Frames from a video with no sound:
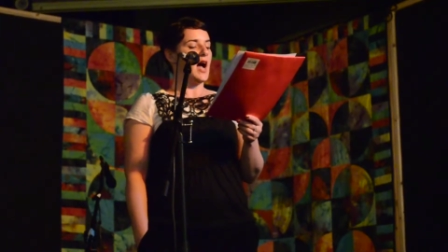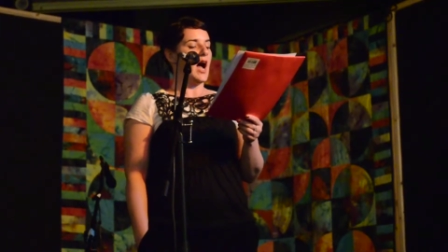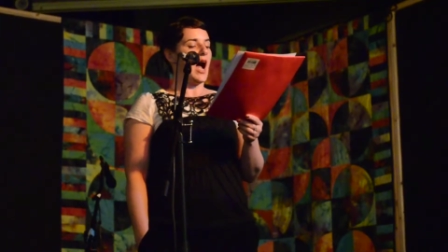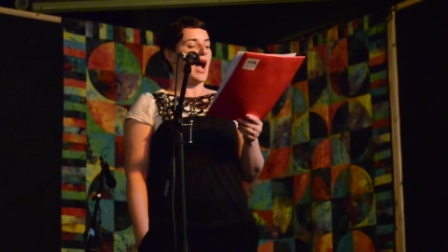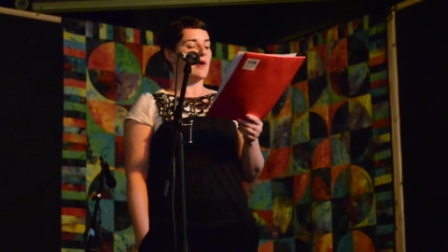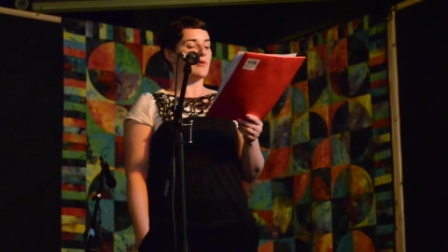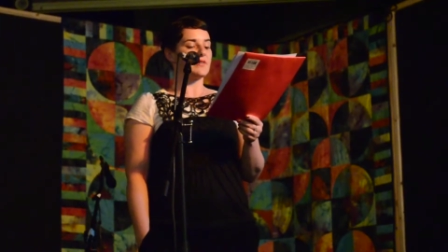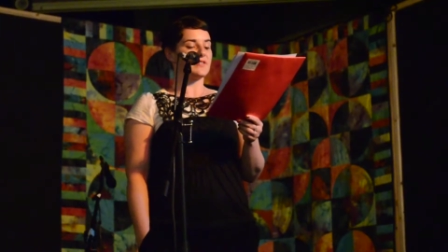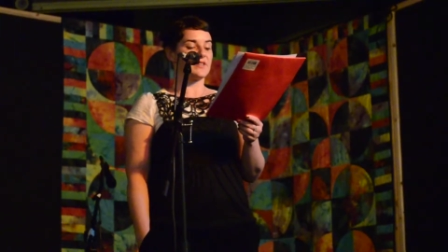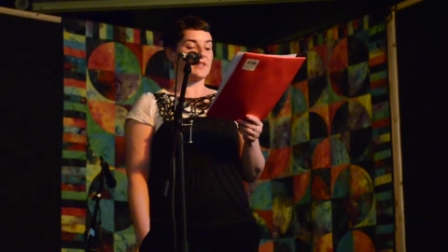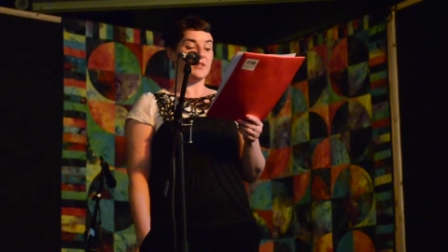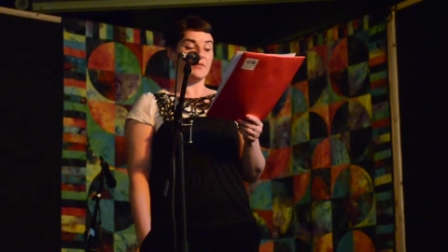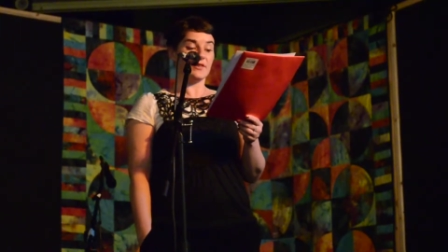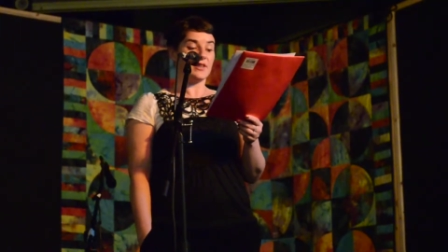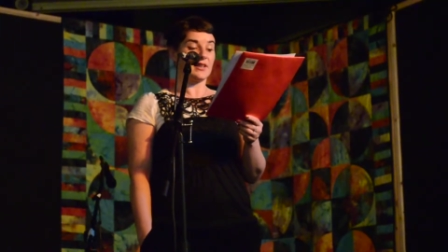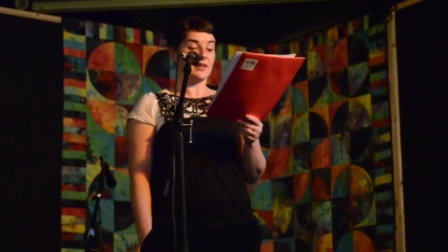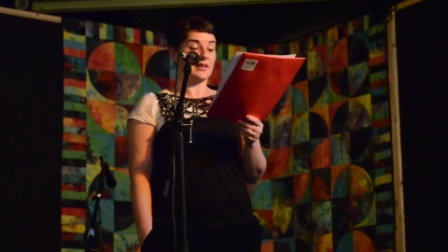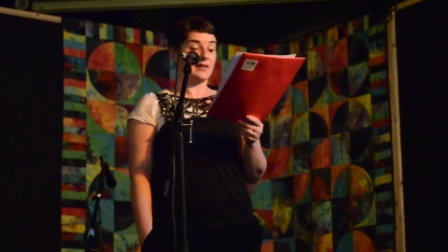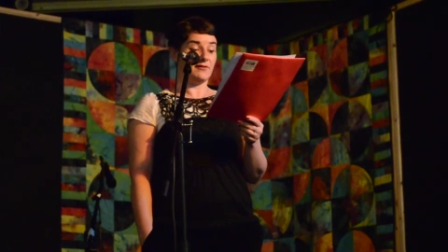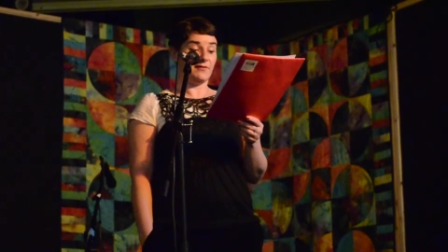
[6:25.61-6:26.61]
I was
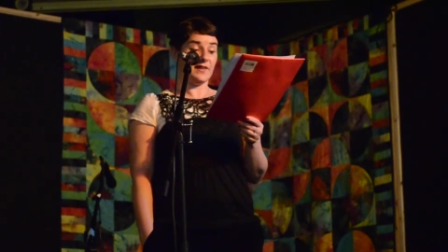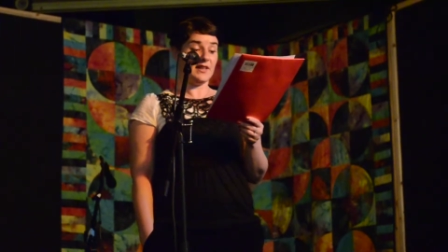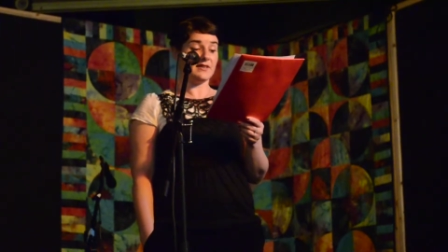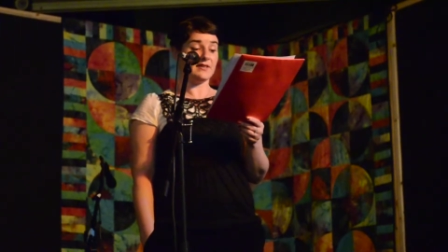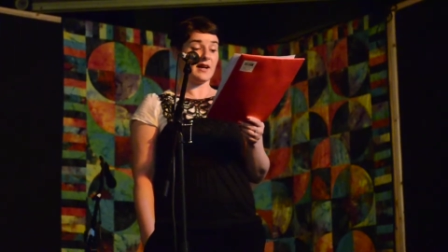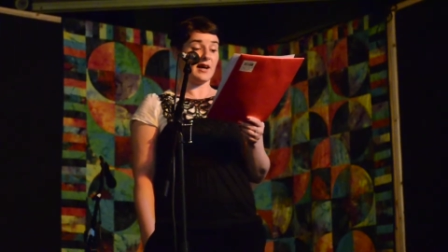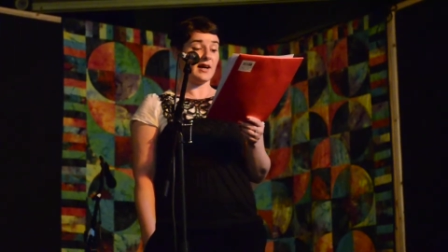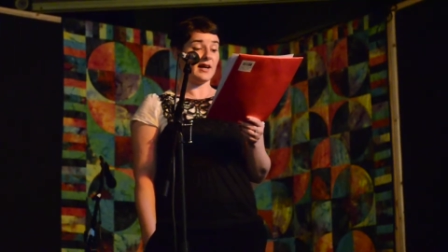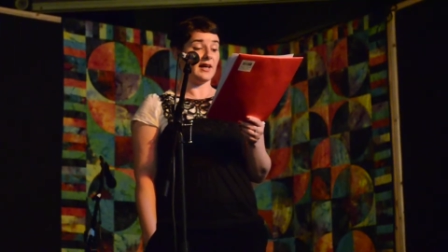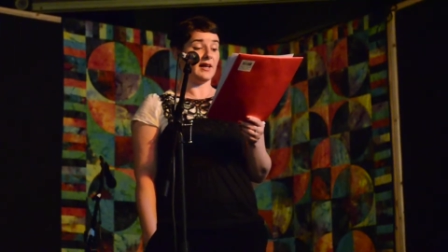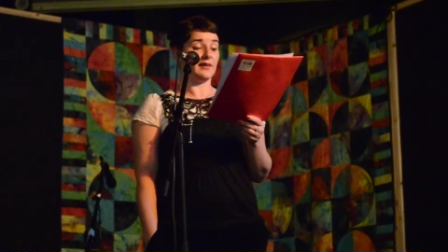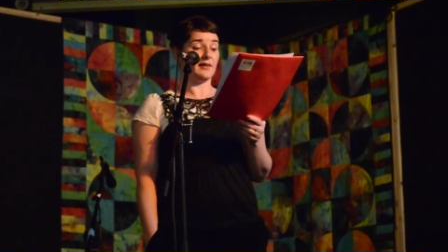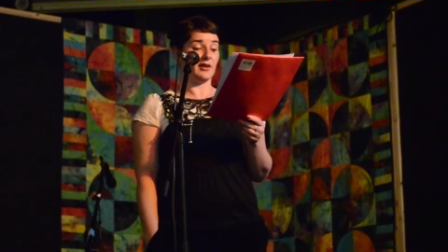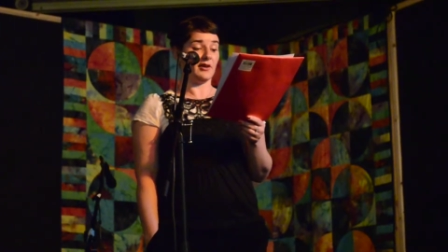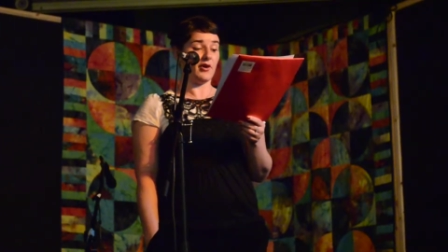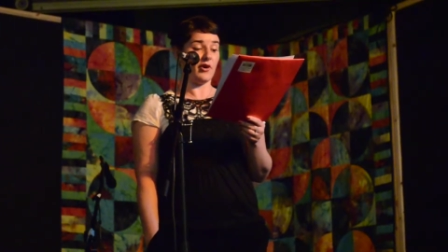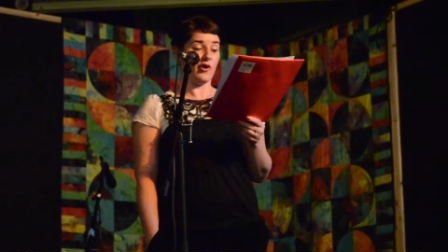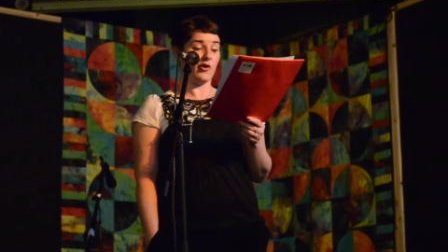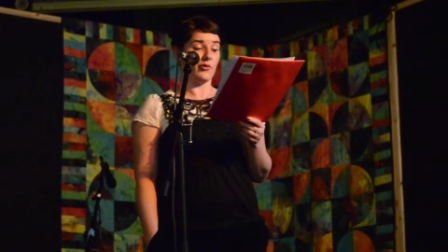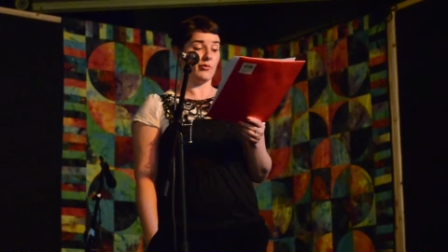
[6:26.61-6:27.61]
given a visa and
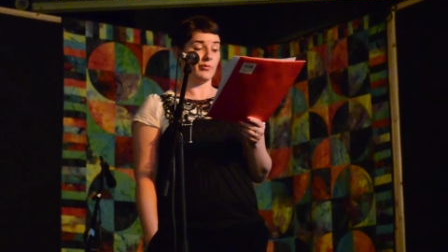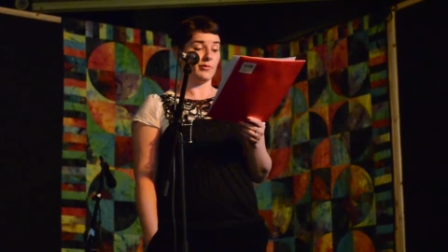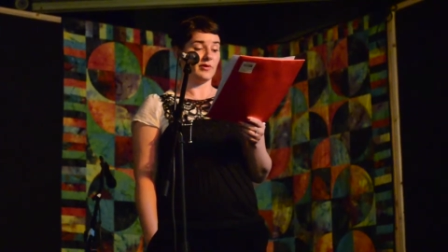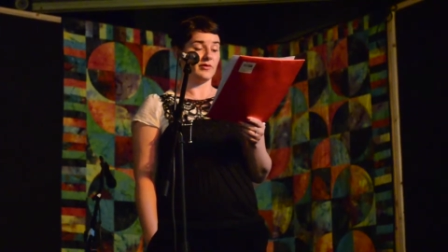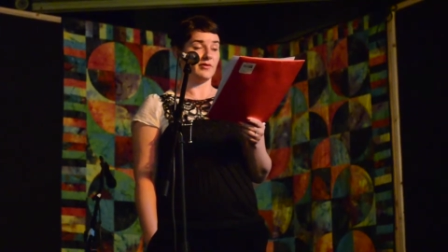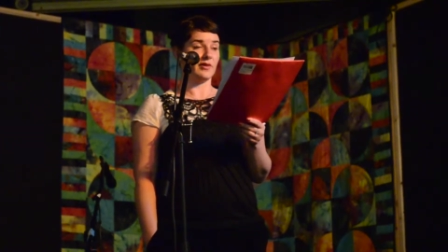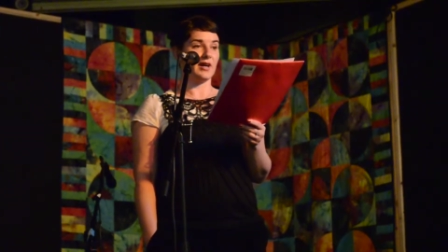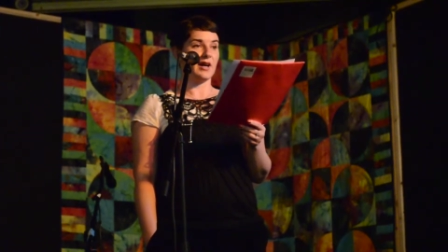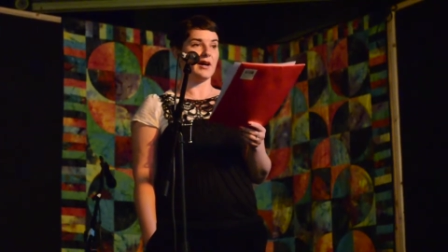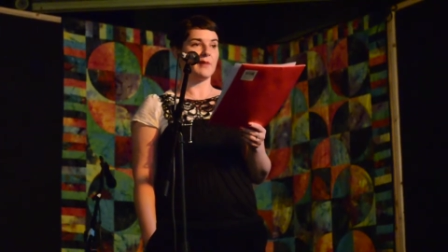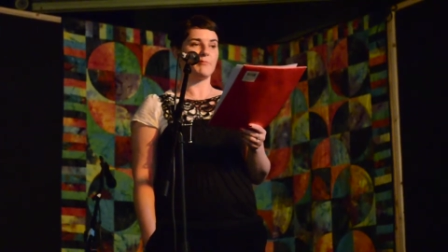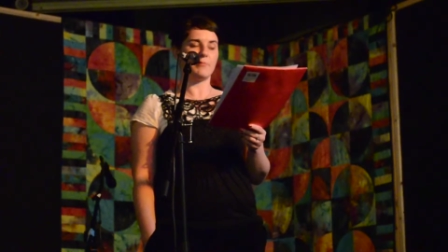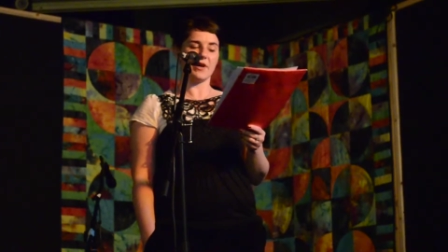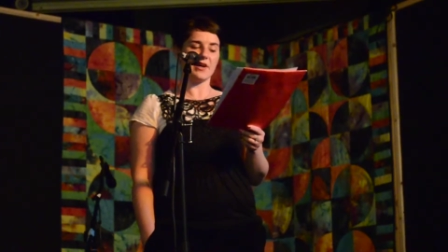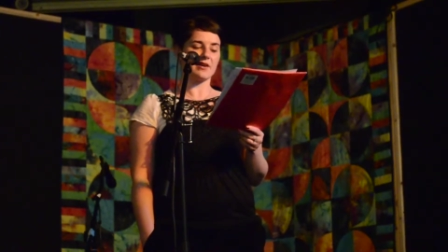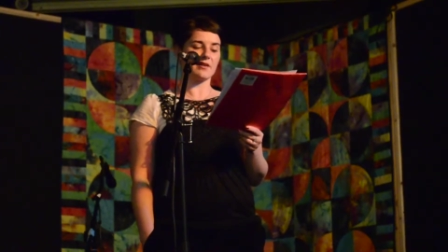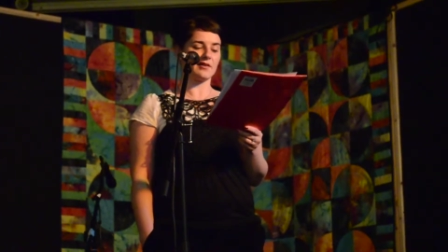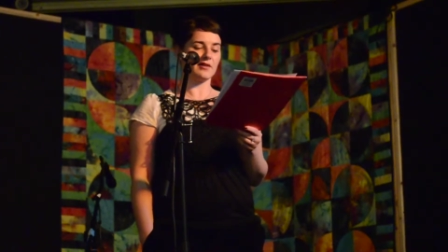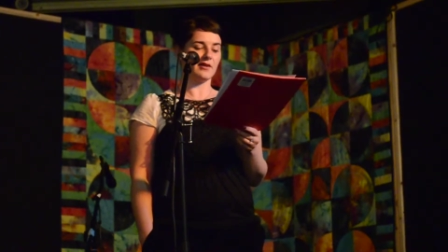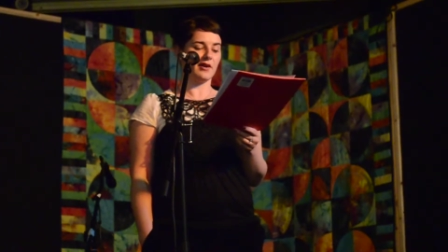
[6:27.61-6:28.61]
a home, a
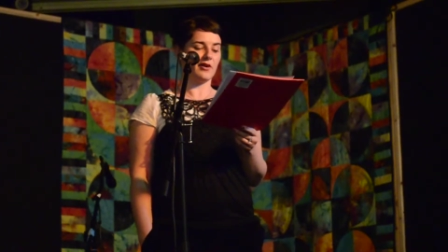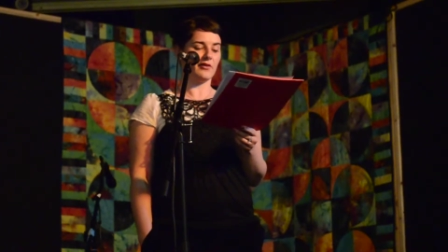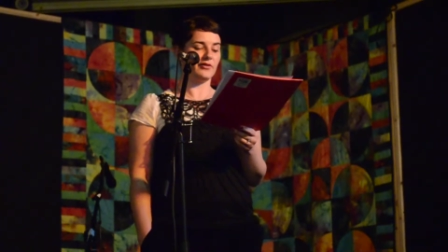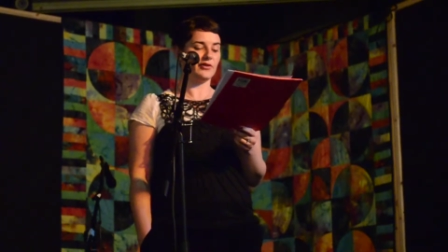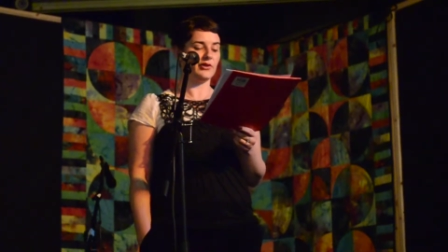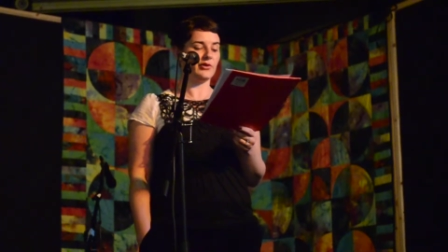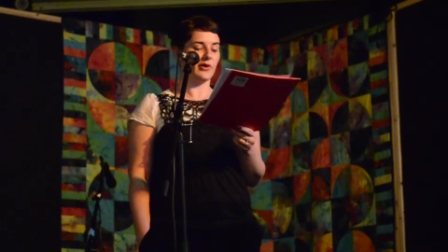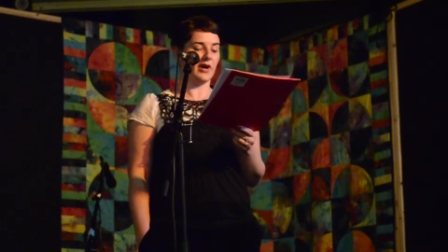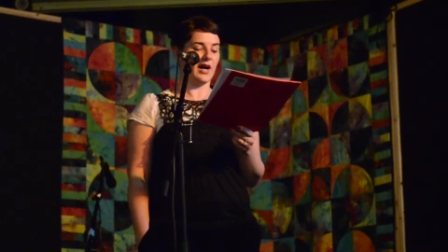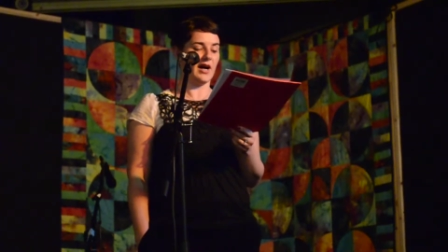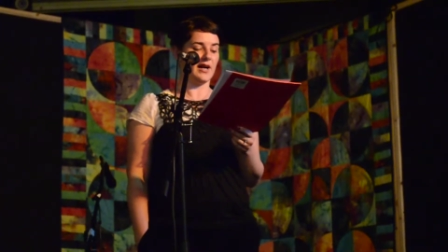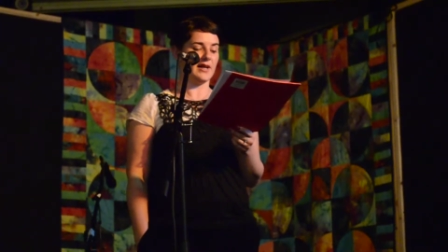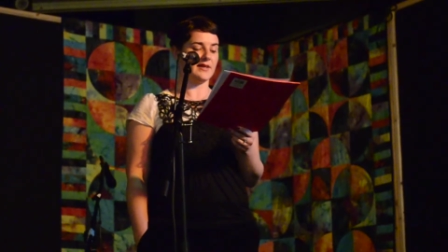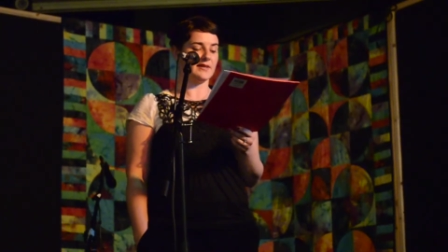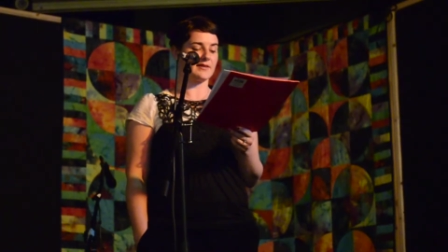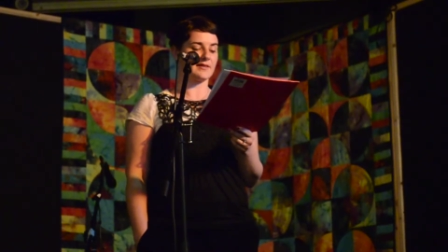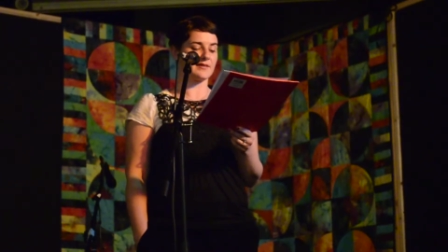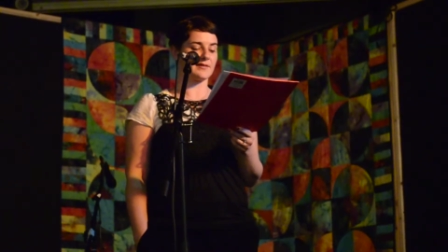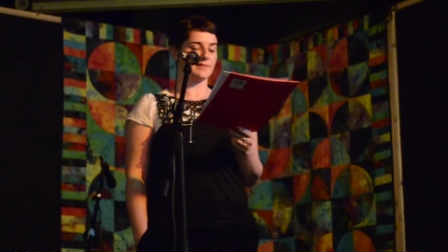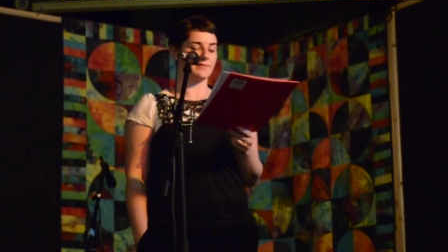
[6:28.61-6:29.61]
pair of new eyes.